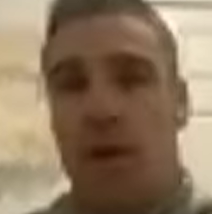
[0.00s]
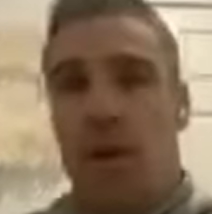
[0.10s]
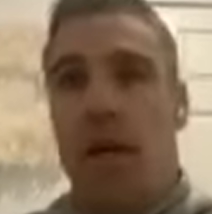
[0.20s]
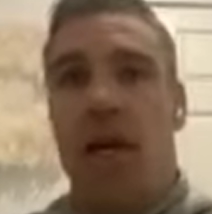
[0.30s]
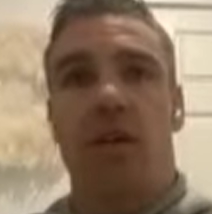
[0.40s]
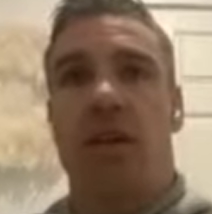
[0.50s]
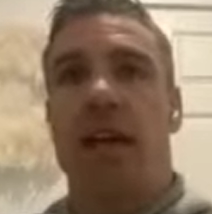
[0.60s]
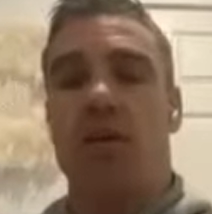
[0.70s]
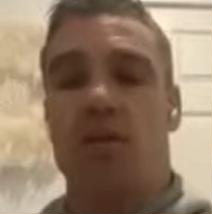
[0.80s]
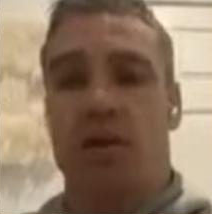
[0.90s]
Yeah, look, again,
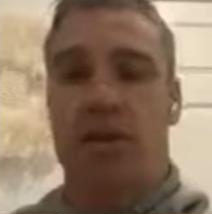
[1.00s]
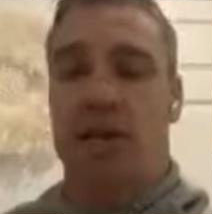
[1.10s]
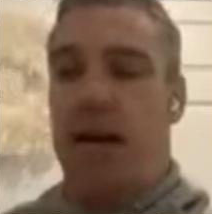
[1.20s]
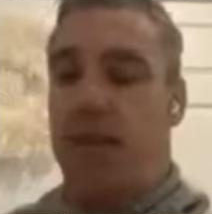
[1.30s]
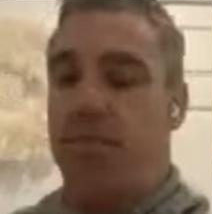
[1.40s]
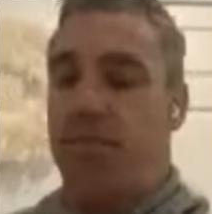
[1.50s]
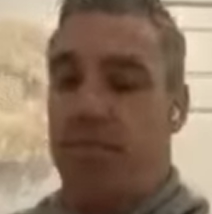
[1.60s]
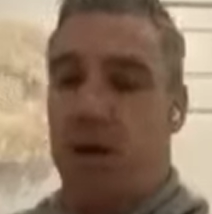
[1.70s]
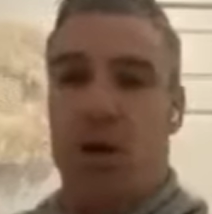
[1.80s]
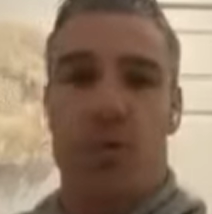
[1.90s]
it was I
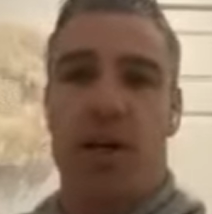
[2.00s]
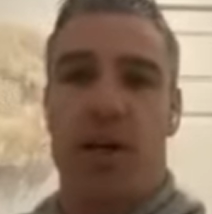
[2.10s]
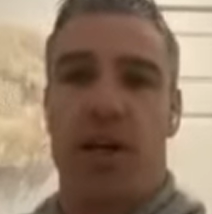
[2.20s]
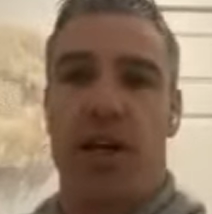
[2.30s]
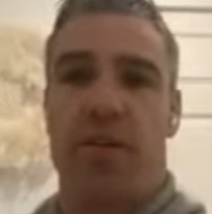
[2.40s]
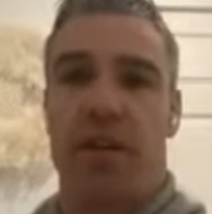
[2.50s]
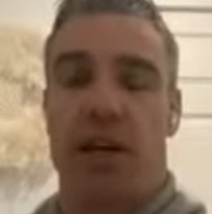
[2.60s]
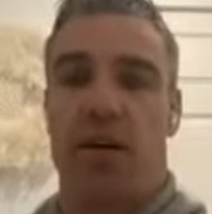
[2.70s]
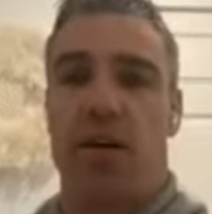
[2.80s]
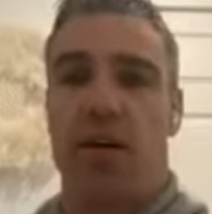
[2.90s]
was pretty naive.
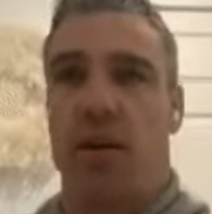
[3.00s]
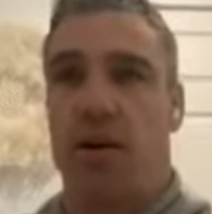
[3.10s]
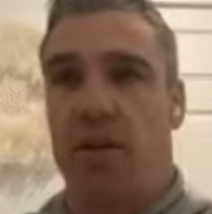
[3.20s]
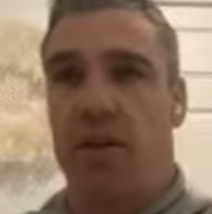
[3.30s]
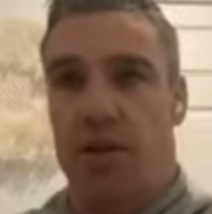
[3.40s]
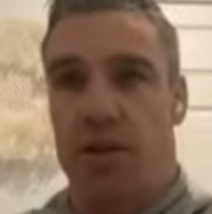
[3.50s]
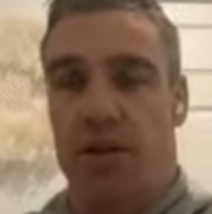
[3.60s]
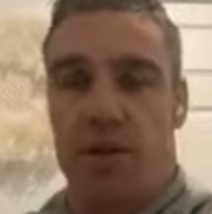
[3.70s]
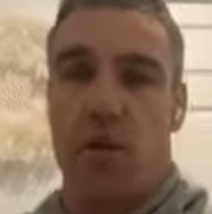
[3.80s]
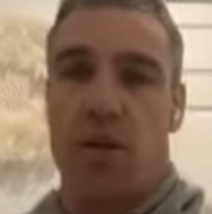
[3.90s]
I've got
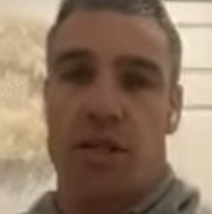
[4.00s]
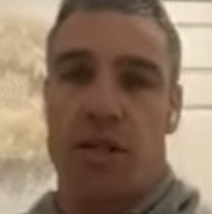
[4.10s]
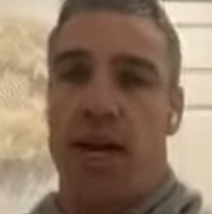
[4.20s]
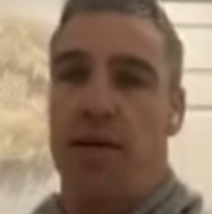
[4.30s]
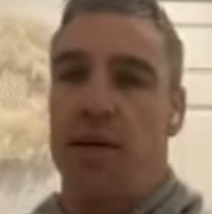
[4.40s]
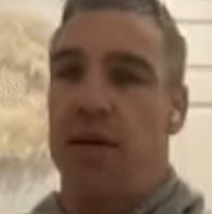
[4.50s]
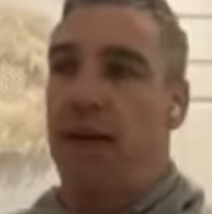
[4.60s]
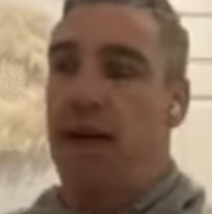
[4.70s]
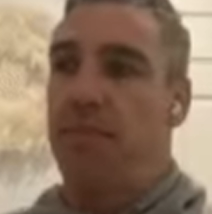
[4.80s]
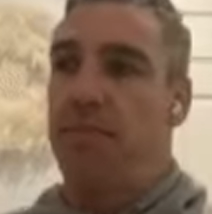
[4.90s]
2 daughters now, and
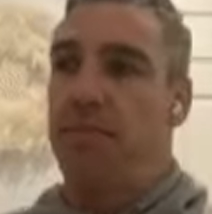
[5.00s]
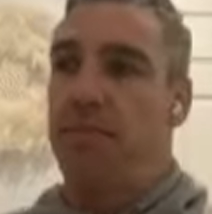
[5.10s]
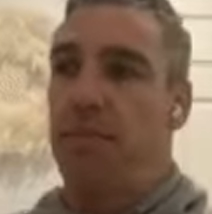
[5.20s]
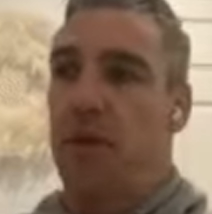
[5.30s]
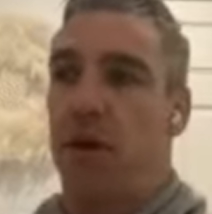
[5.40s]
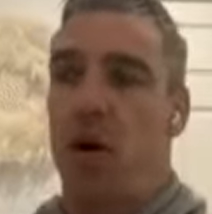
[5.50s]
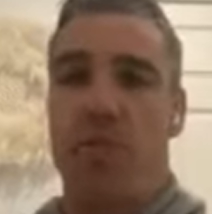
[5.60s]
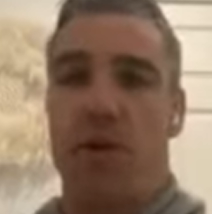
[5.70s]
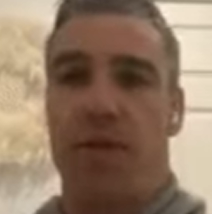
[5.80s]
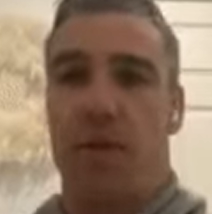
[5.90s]
I
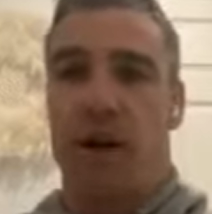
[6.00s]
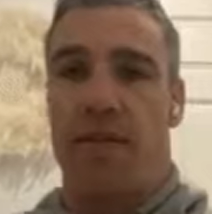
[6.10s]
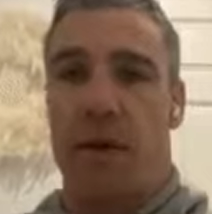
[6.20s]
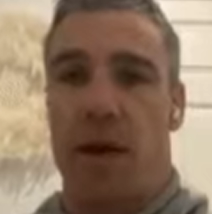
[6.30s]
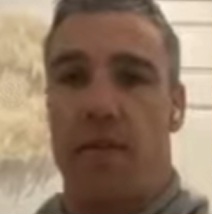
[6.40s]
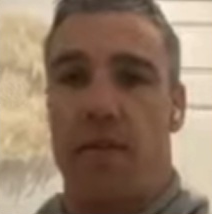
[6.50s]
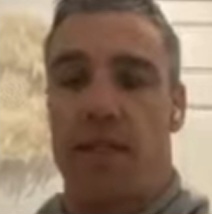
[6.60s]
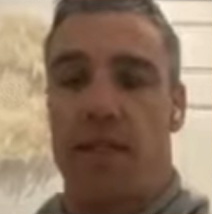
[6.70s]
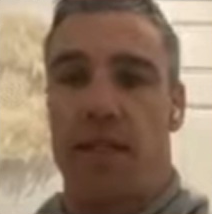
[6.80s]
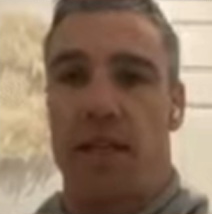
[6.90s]
moved away from home at
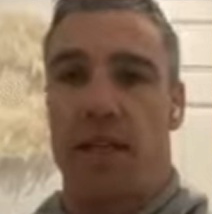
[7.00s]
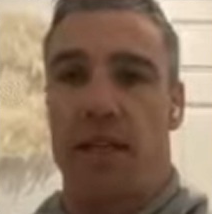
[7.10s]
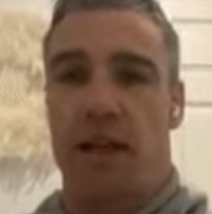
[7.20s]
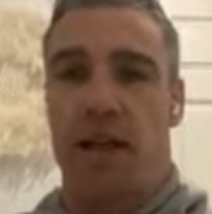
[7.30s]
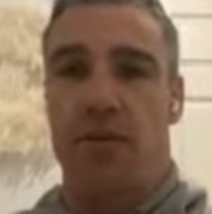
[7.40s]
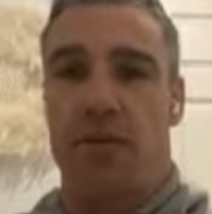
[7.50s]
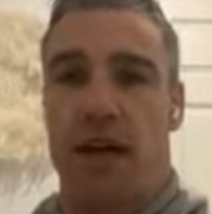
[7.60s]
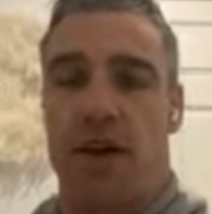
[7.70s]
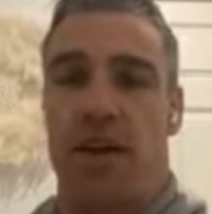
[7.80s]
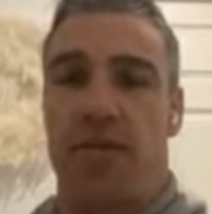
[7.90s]
16 years old to
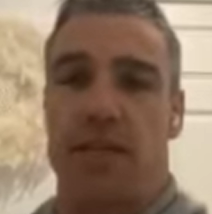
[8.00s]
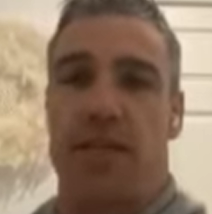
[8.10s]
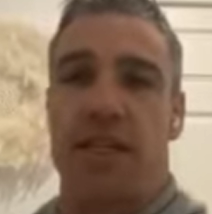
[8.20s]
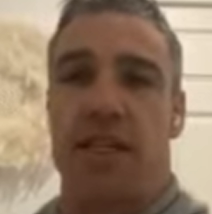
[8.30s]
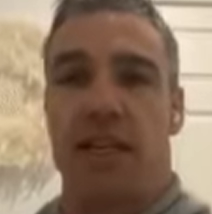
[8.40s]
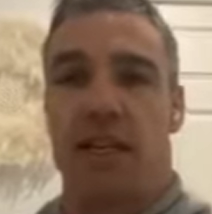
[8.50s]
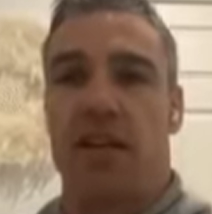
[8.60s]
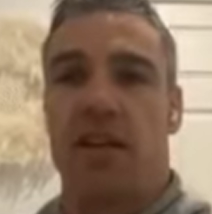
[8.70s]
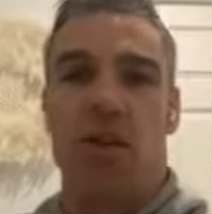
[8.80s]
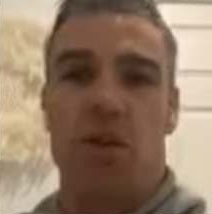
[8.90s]
go and live in Sydney, and
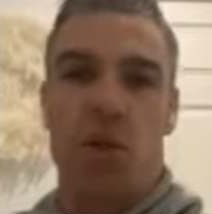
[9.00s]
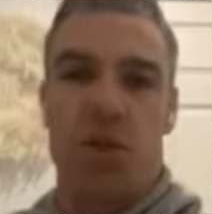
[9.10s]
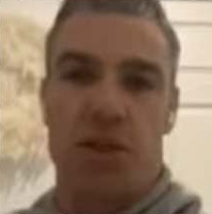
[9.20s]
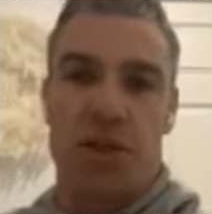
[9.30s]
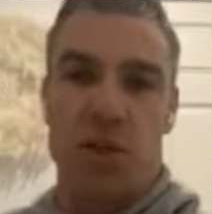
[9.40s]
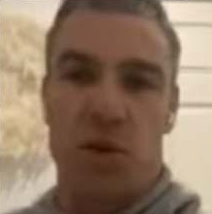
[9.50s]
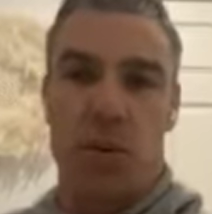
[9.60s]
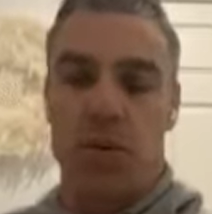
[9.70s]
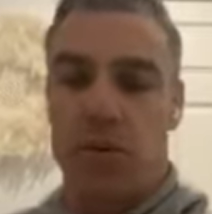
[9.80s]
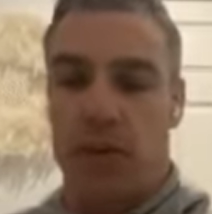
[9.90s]
thought it was just
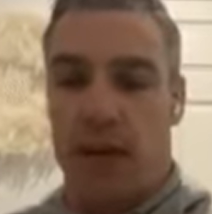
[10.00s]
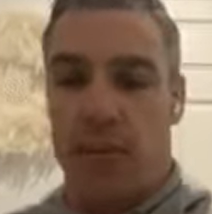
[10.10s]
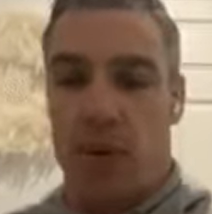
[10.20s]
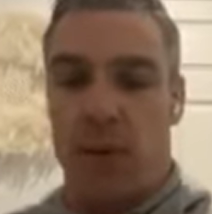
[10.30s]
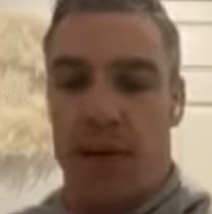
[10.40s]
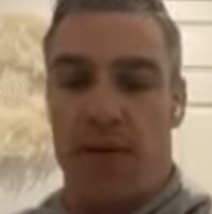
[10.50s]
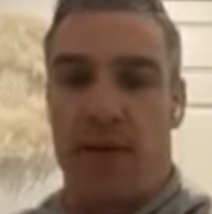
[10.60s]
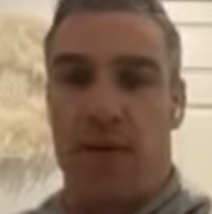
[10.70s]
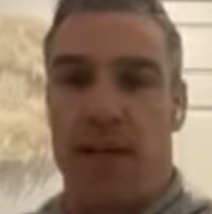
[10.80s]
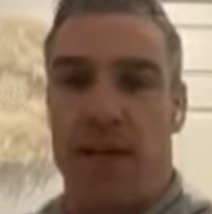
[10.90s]
normal. My brother had
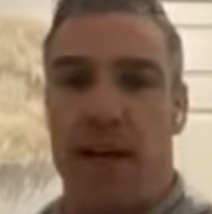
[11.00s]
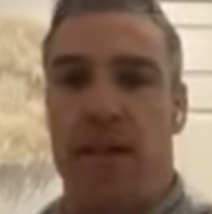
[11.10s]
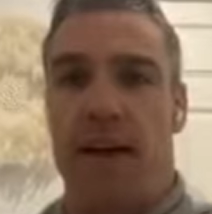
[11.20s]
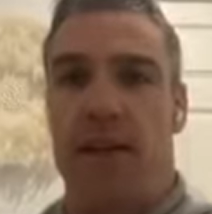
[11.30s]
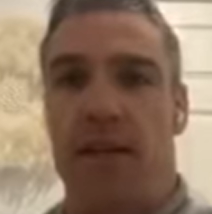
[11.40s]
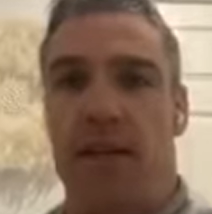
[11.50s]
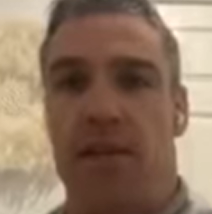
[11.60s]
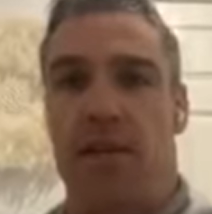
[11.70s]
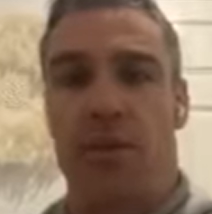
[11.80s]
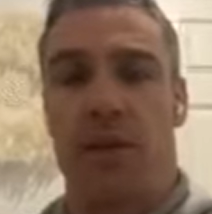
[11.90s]
already done that; he'd
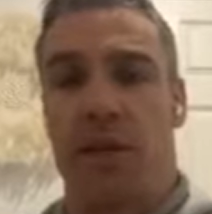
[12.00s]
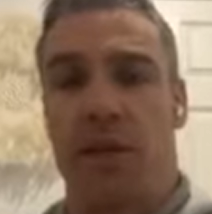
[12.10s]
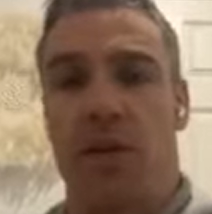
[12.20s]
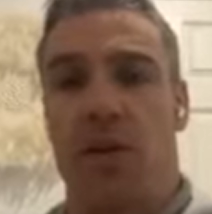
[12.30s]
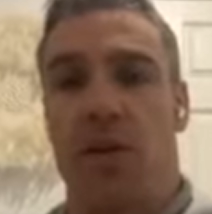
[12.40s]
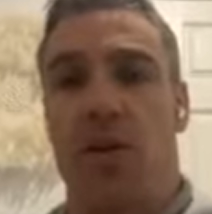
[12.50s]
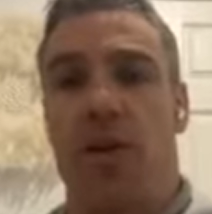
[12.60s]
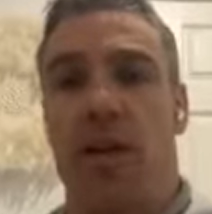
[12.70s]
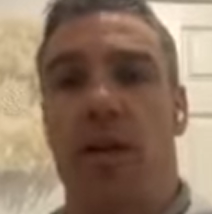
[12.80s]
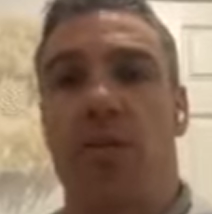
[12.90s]
signed with the Eels and gone
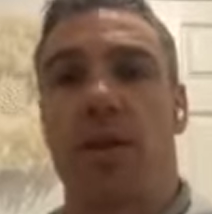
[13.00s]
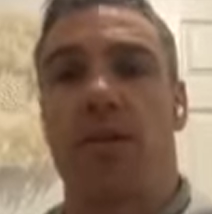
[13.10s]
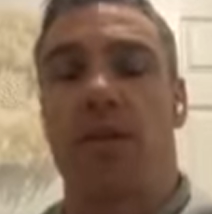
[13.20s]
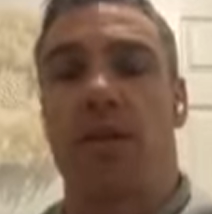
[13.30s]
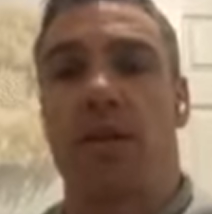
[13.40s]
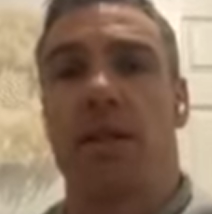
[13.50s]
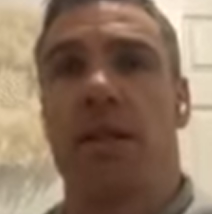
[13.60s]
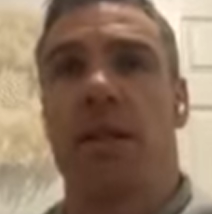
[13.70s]
down there previously.